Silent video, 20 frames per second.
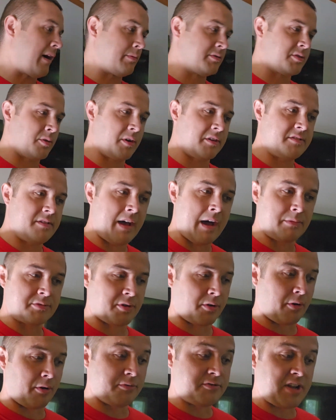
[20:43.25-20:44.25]
I was on
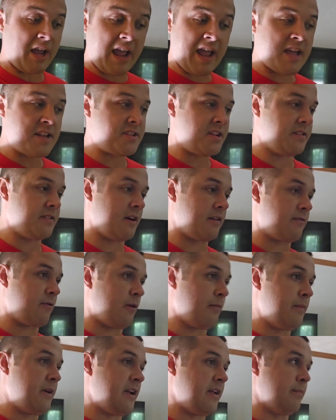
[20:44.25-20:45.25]
a tangent there for
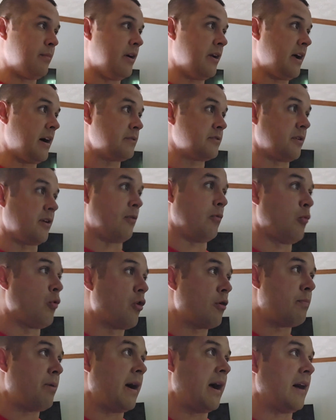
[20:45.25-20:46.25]
a minute, buddy. I was on a
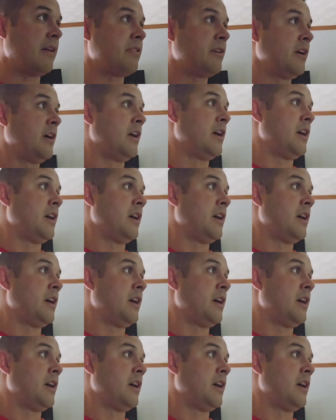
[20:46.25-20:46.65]
warpath.